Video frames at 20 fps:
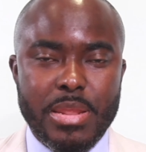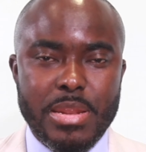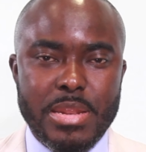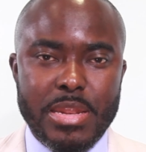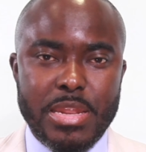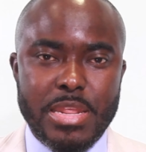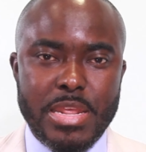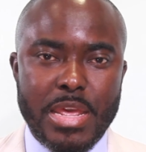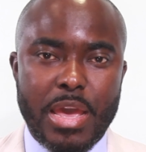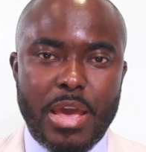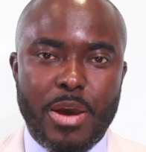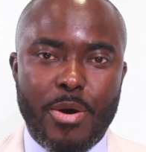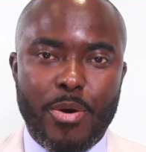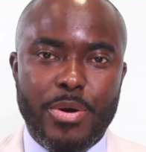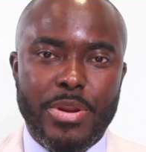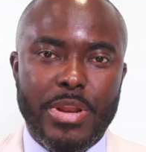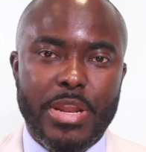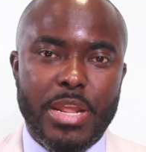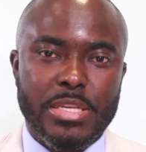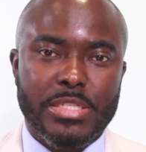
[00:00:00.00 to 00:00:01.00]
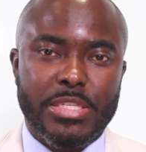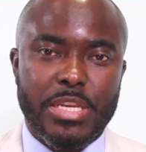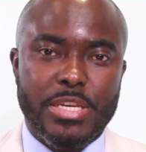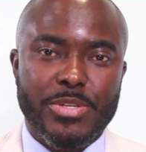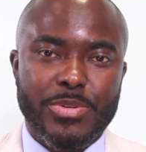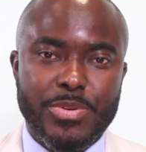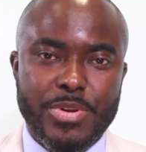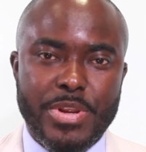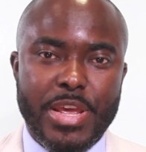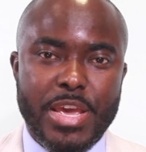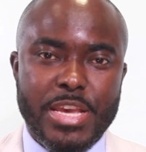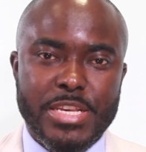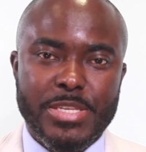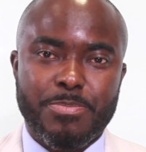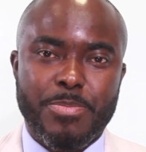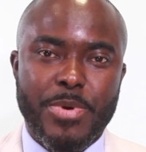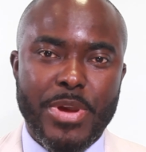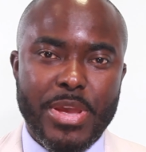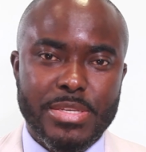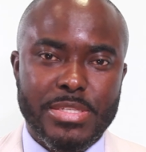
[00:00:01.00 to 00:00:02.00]
their unnecessary
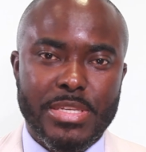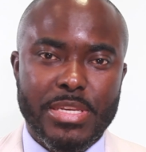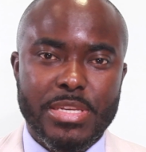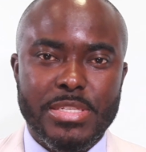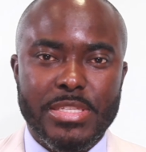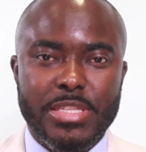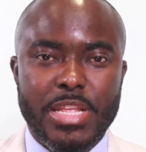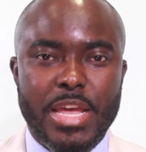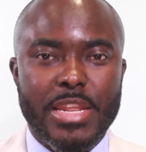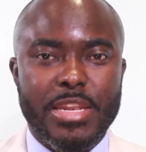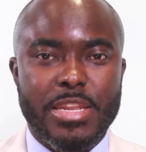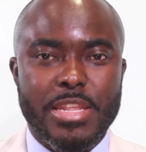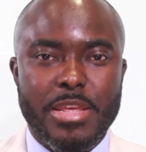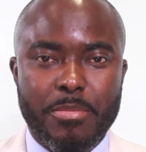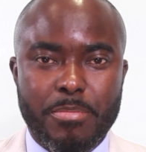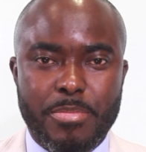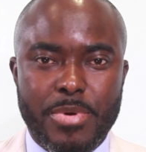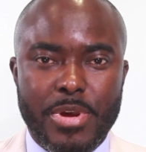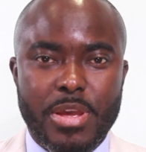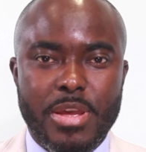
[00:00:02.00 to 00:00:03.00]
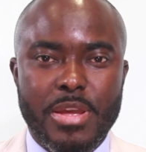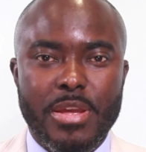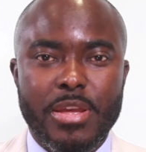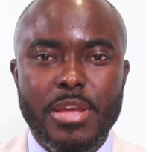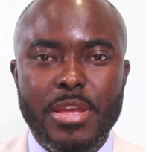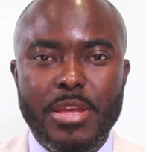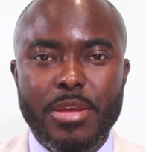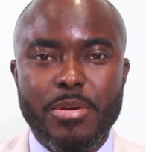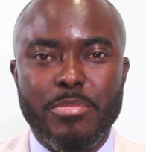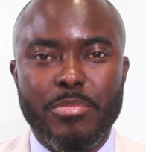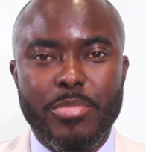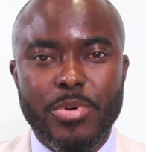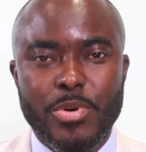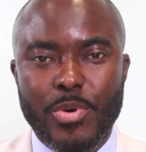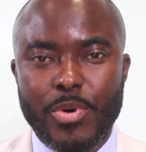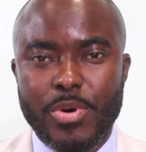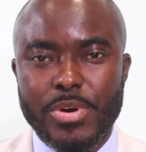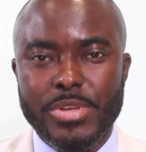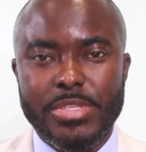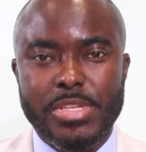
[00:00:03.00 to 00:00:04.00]
expenses that they bear,
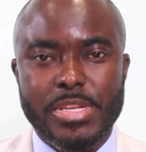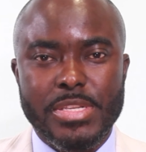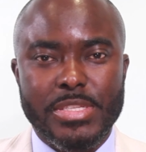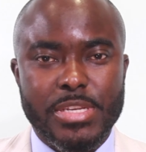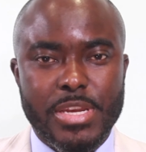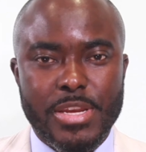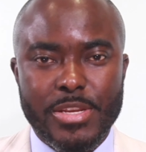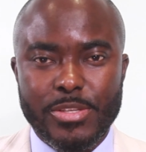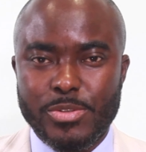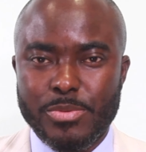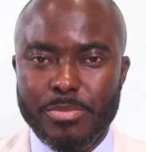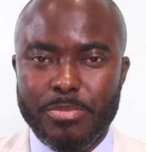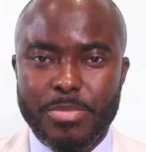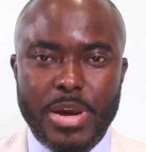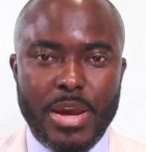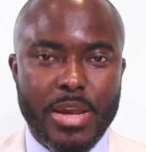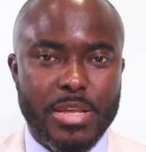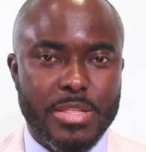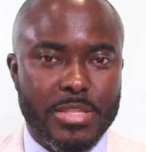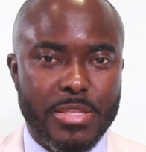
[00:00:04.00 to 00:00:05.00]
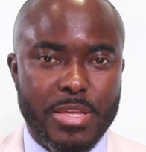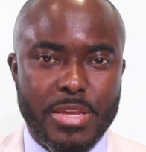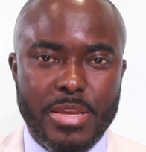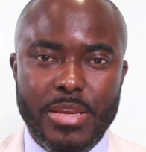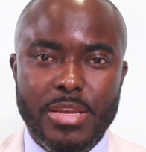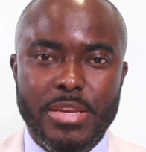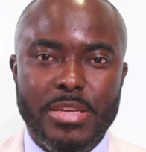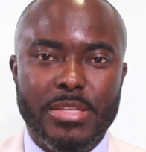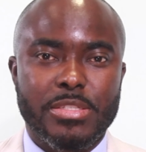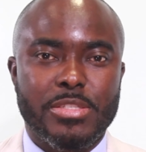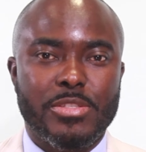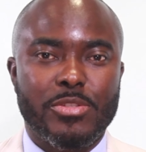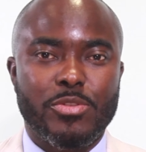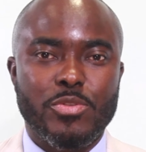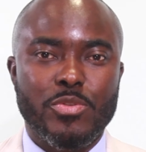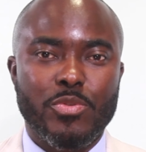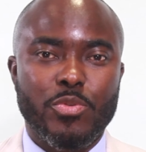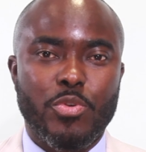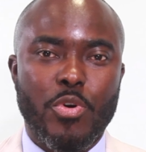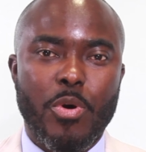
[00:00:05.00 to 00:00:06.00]
because they tend to buy things
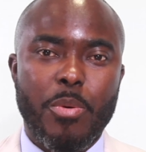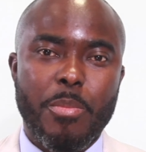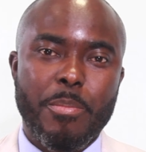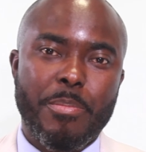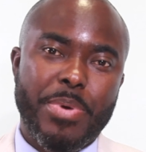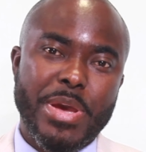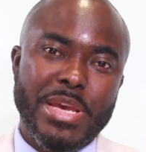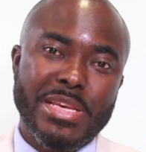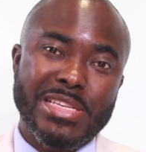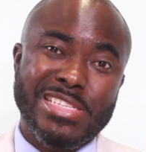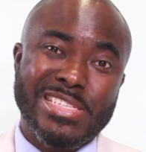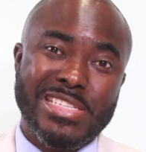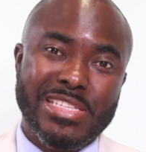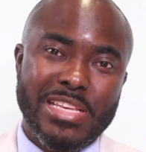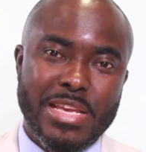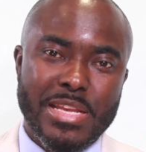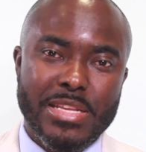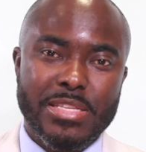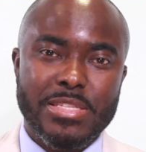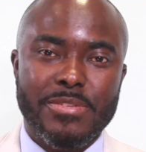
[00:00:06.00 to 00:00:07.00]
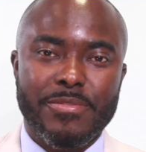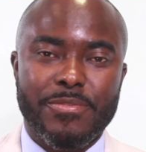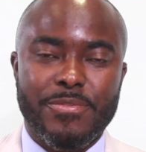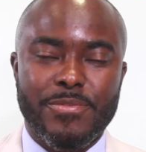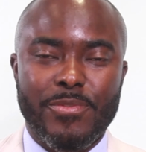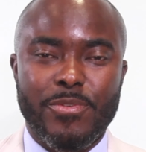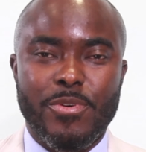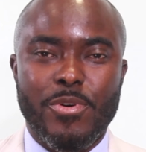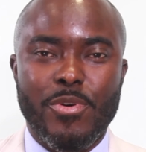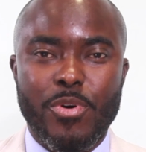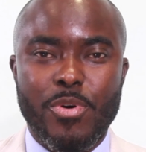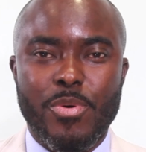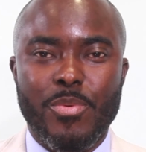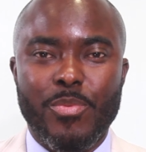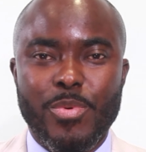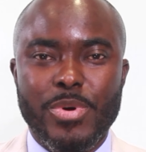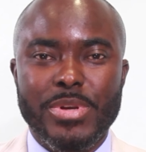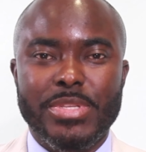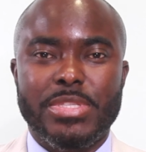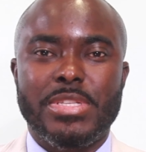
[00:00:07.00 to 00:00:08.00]
to compensate for
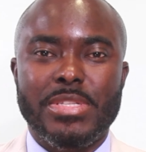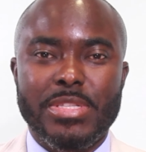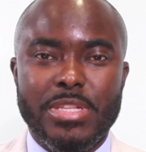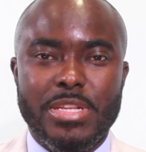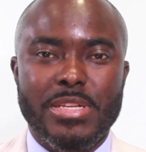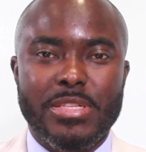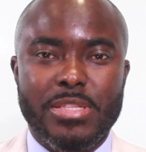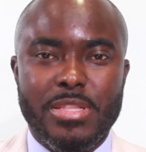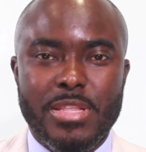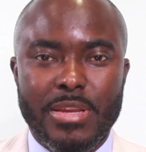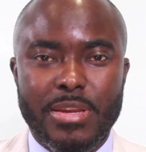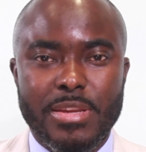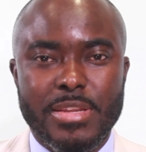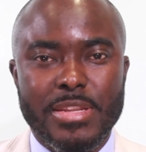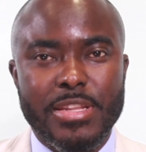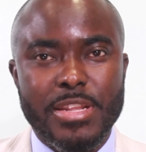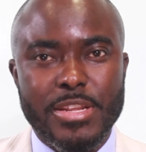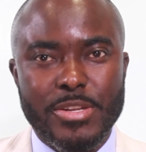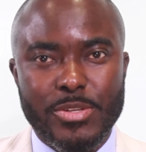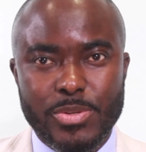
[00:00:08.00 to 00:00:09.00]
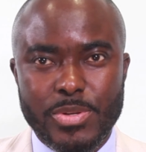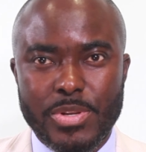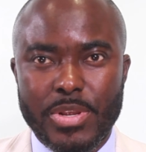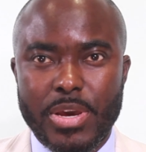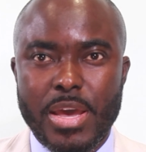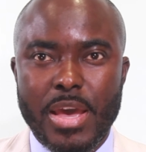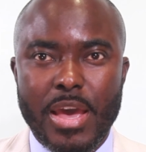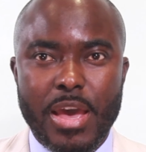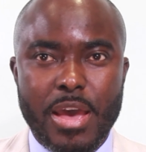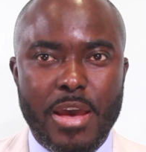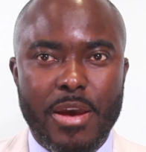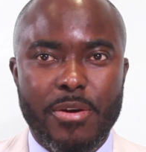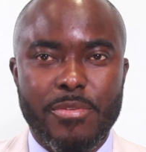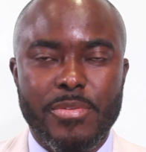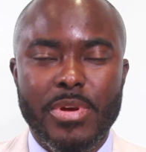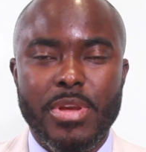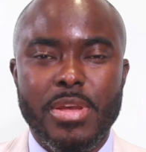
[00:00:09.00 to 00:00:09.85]
what they think they do not have.